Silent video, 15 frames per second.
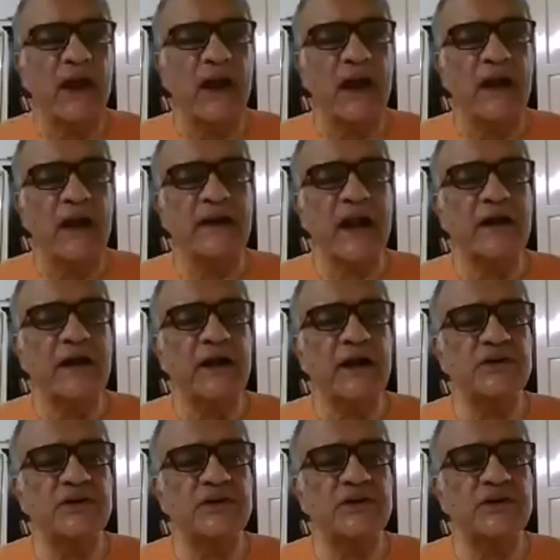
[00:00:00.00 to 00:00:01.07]
And that
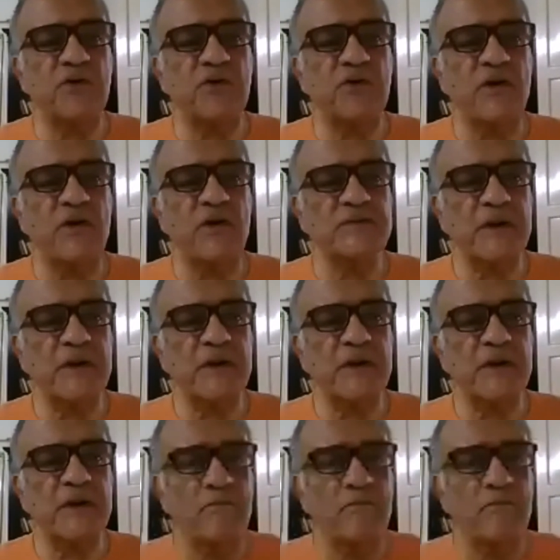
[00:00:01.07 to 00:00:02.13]
destroys
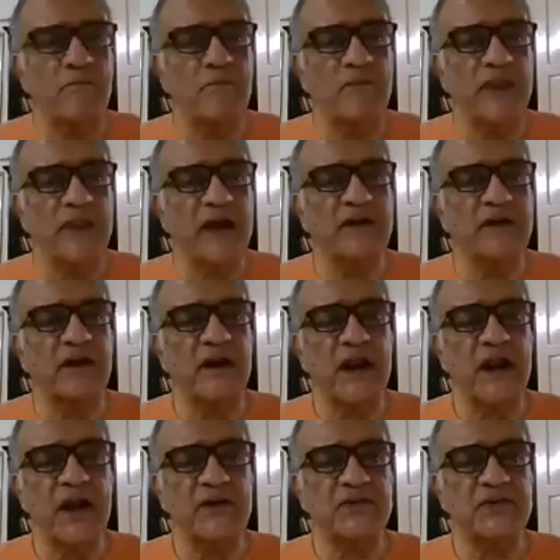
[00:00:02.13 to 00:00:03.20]
brotherhood. That
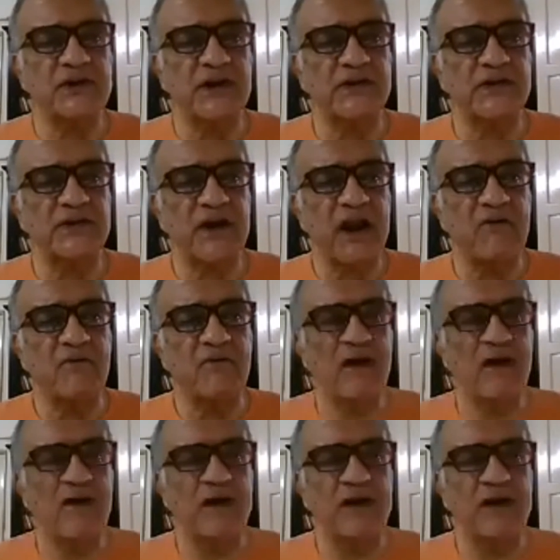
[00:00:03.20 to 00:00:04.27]
creates this
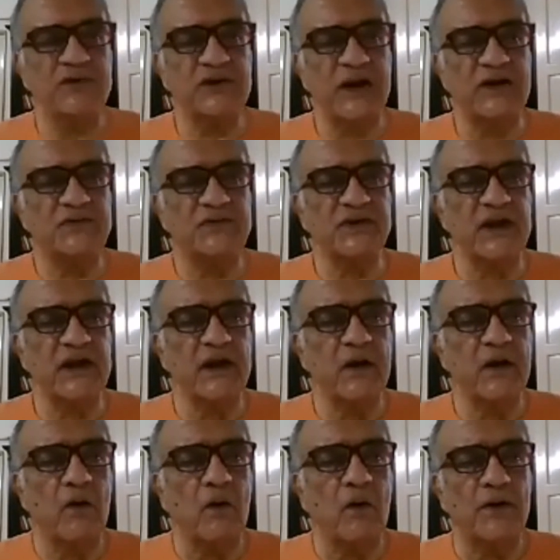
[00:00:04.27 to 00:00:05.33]
rivalry, jealousy,
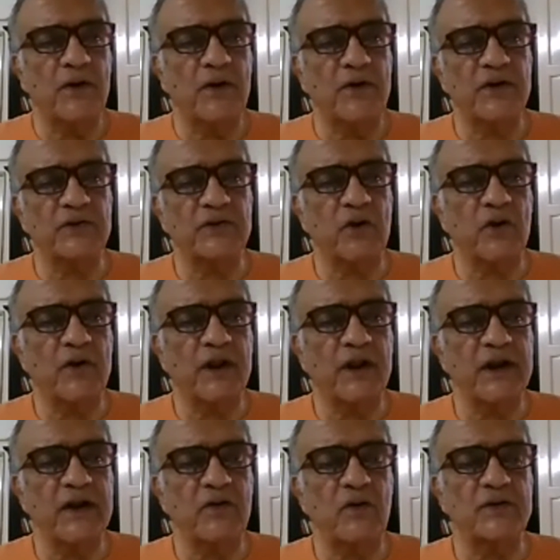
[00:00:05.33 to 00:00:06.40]
disorder
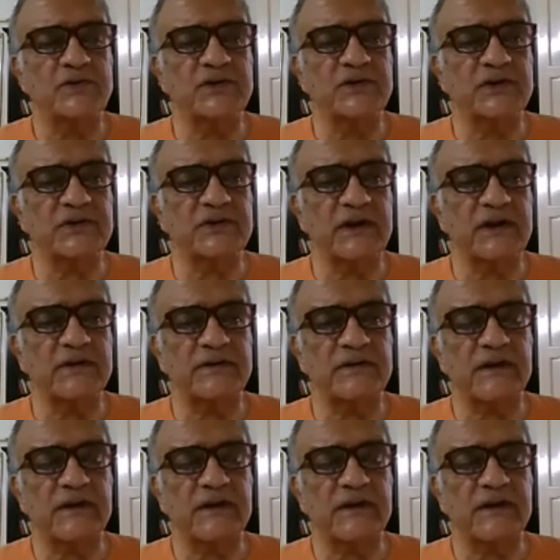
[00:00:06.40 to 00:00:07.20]
in consciousness.